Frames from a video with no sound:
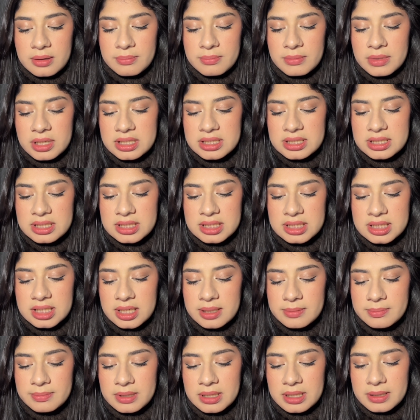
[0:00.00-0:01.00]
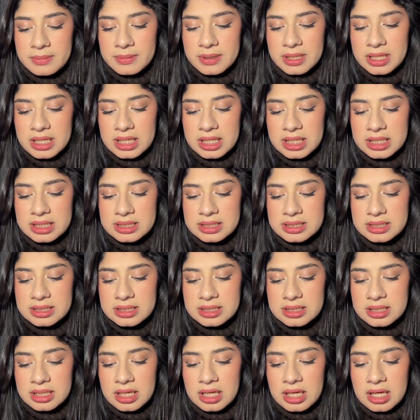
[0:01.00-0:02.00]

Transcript: Messy top lip kiss.